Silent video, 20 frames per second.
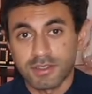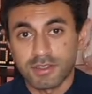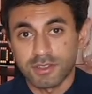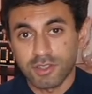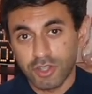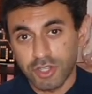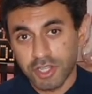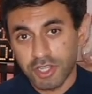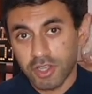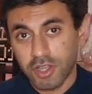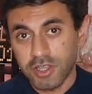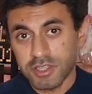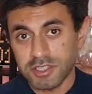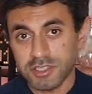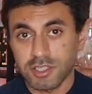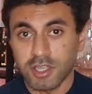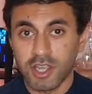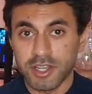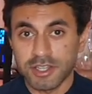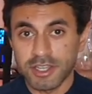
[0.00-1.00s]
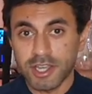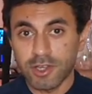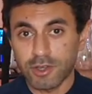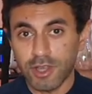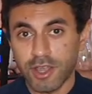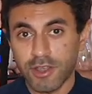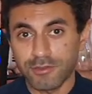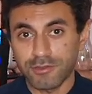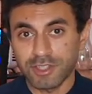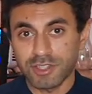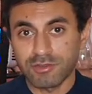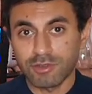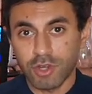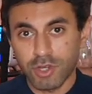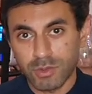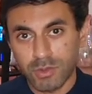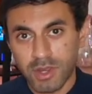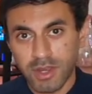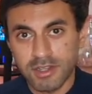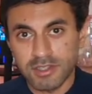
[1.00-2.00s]
Okay guys, I now have the Rode
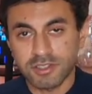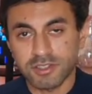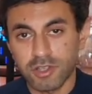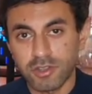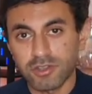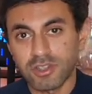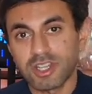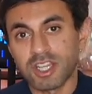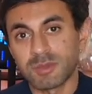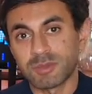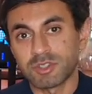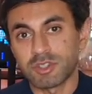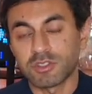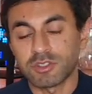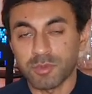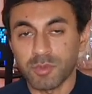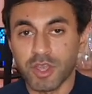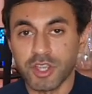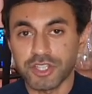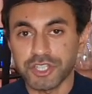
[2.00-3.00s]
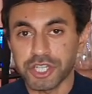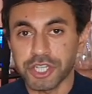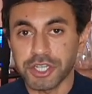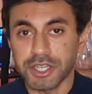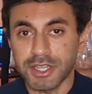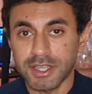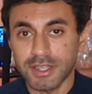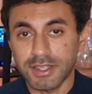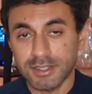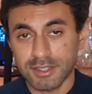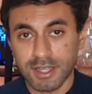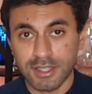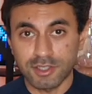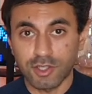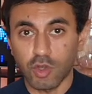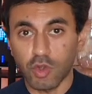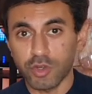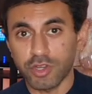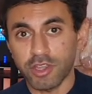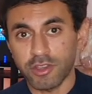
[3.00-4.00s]
Wireless Go clipped onto my shirt here and the
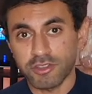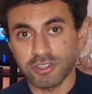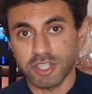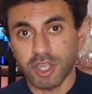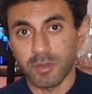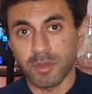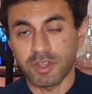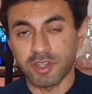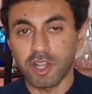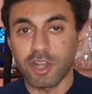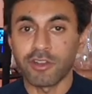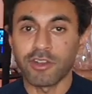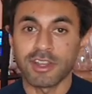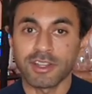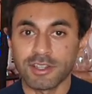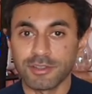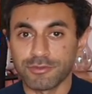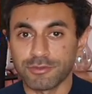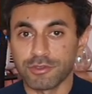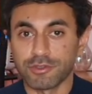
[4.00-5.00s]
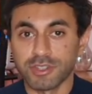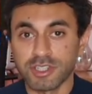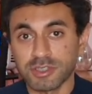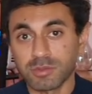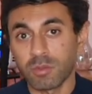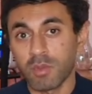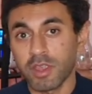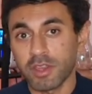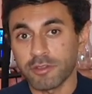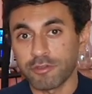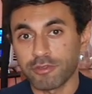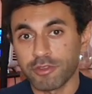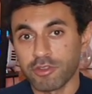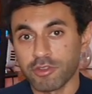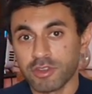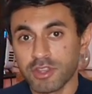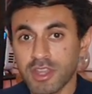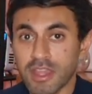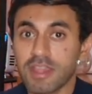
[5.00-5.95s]
audio is coming directly through this microphone.